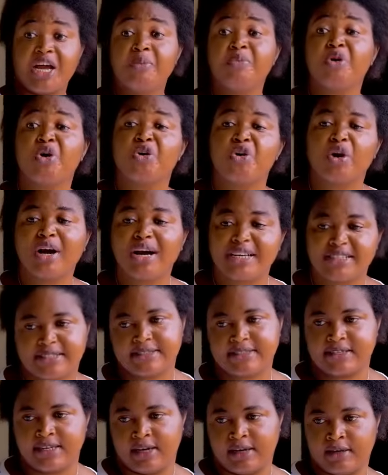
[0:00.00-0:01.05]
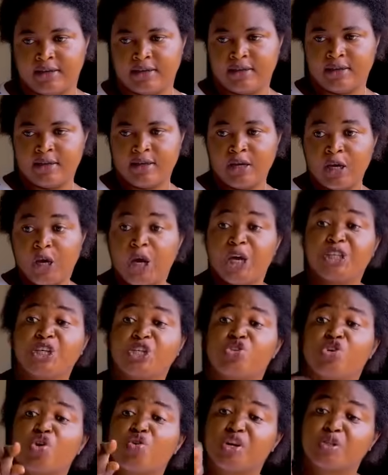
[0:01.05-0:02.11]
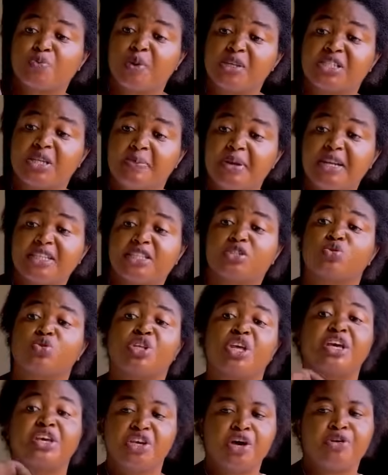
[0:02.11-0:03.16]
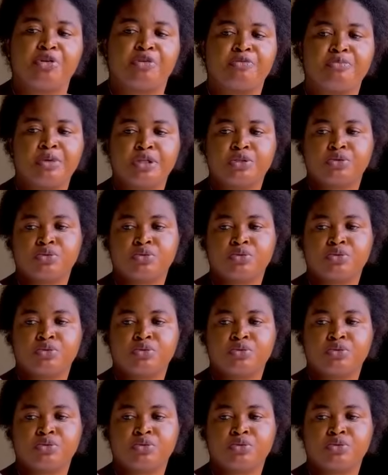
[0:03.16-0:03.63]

I am your younger sister. It is your responsibility to take care of me